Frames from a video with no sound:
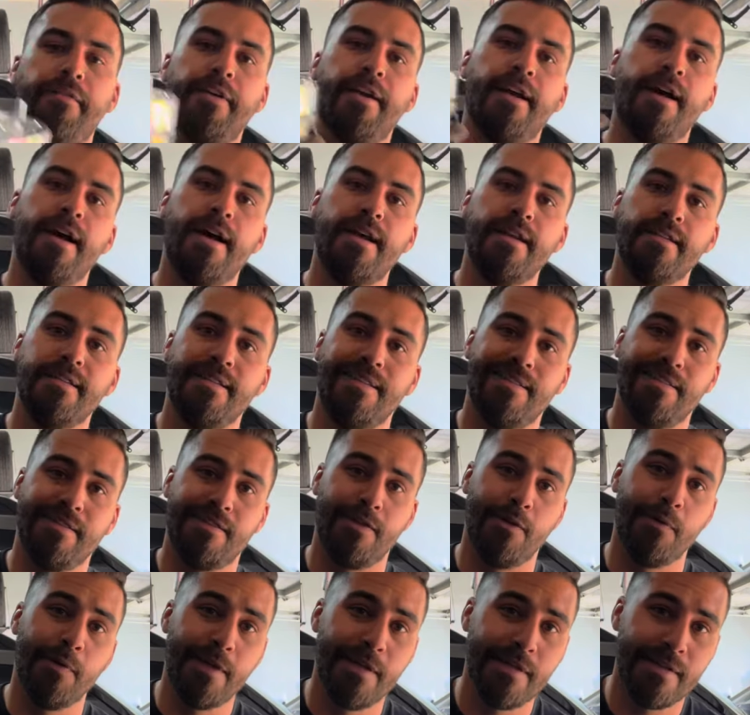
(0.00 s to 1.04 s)
it guys,
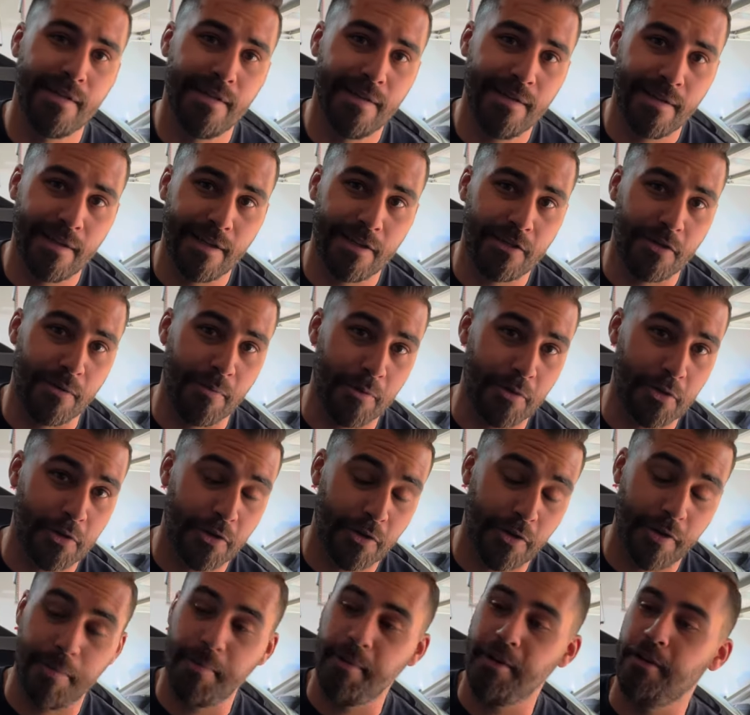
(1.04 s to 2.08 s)
so easy, it's almost
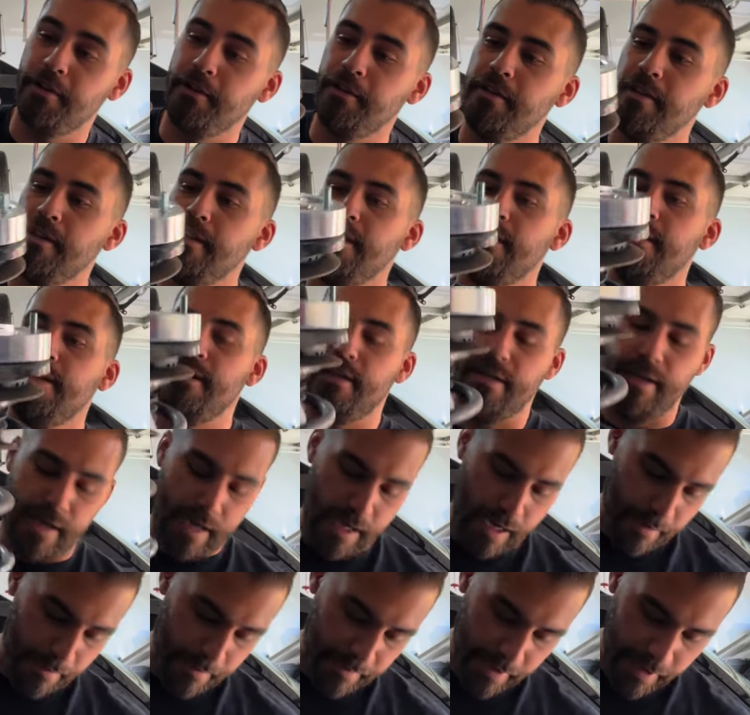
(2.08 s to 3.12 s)
criminal.
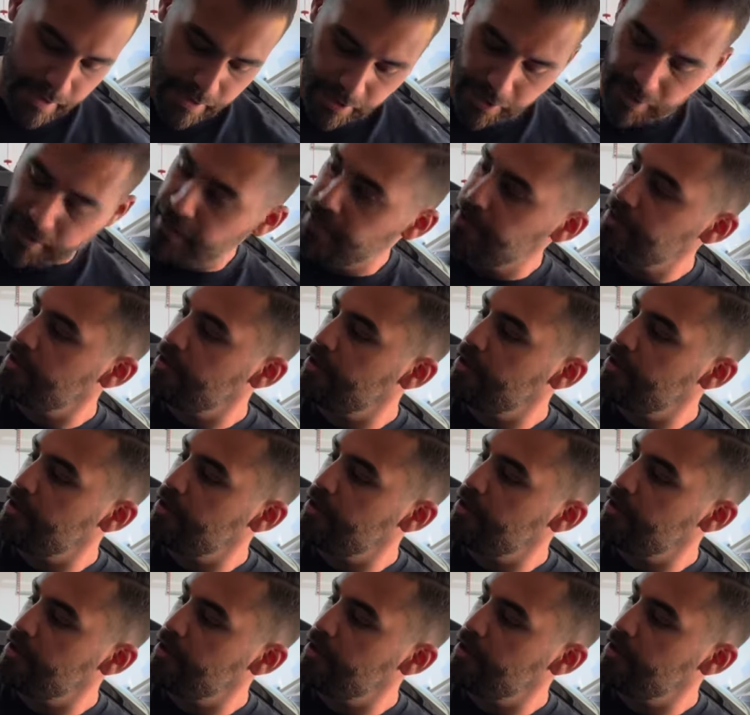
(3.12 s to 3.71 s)
Another thing to